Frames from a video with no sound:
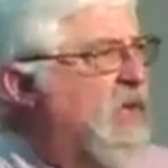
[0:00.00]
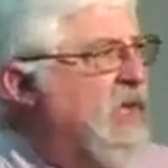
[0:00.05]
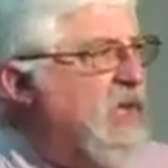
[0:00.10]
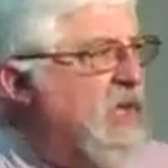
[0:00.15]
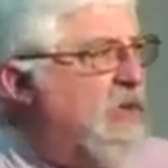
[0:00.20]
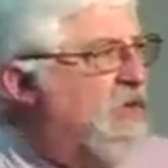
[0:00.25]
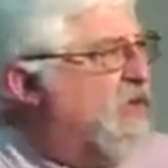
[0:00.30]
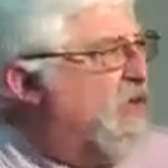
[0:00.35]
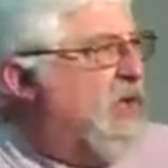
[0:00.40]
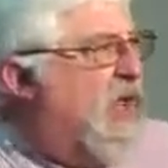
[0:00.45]

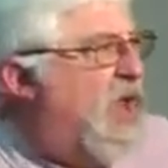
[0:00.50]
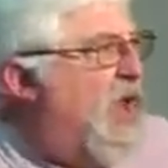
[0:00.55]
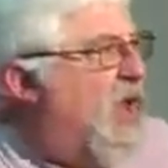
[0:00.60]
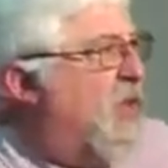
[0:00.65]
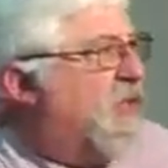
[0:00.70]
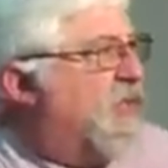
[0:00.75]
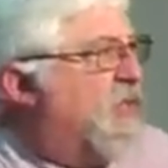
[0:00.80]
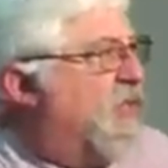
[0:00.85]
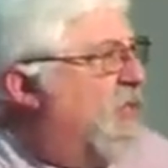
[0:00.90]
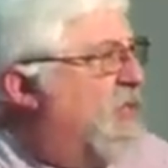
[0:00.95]
It was
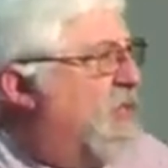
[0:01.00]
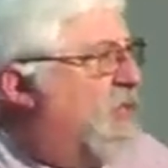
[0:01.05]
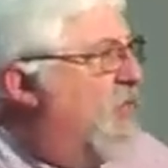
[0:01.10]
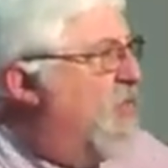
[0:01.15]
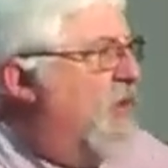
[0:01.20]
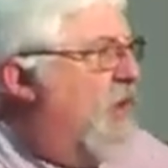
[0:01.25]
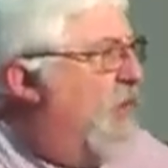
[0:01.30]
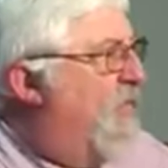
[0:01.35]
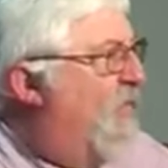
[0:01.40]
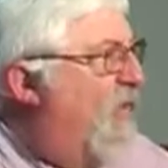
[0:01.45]
lost through
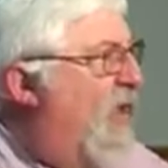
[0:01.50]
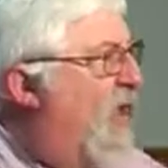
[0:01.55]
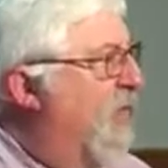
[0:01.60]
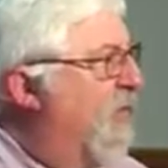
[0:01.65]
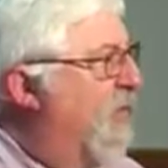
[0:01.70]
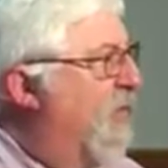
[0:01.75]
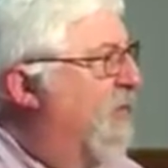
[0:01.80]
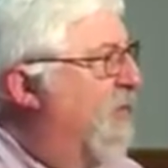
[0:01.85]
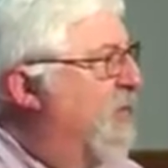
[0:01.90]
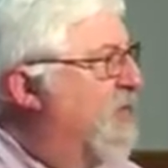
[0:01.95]
no
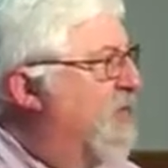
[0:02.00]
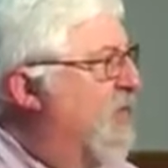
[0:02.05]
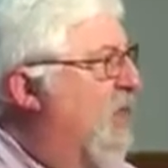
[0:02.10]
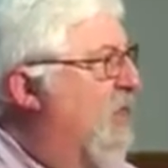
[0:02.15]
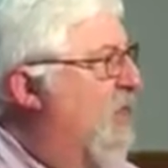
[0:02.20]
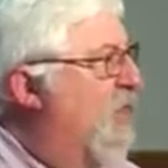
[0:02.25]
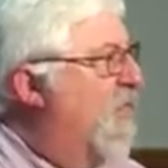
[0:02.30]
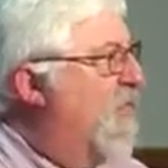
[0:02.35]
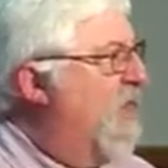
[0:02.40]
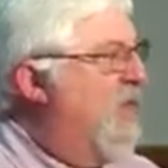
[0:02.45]
fault of its
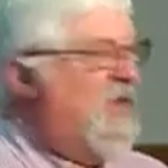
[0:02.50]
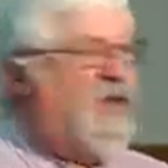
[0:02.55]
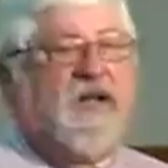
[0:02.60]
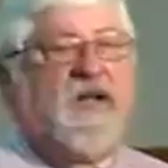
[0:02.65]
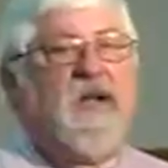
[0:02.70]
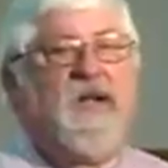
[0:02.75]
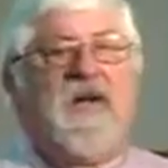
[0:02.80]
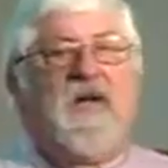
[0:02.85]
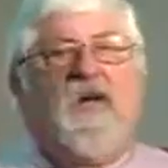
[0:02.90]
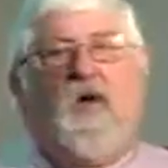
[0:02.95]
own, but it
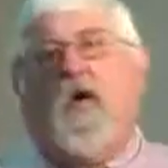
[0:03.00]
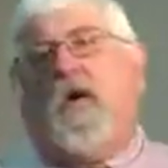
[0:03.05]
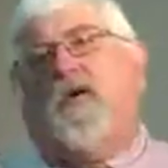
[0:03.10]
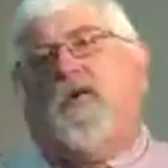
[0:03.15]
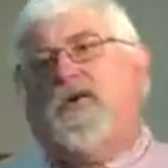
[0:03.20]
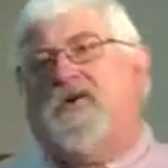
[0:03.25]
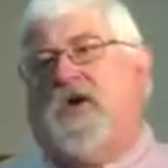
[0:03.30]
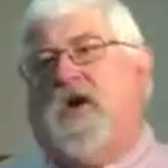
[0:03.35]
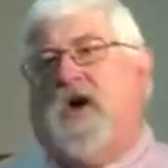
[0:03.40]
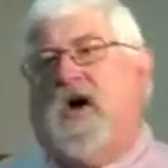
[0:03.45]
didn't know it
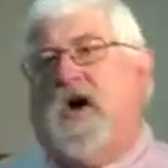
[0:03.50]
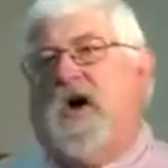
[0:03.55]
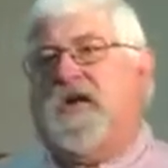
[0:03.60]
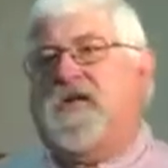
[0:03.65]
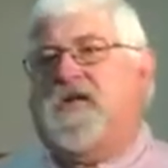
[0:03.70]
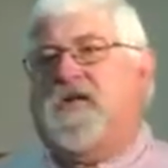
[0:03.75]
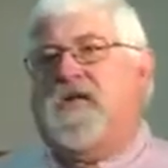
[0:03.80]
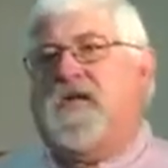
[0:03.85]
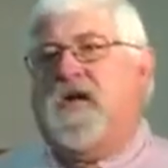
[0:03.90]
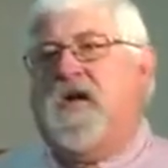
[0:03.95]
was
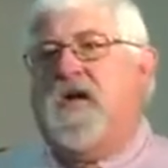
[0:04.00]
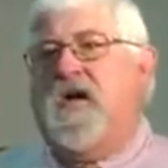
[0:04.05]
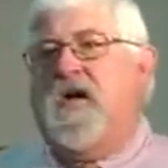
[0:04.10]
lost.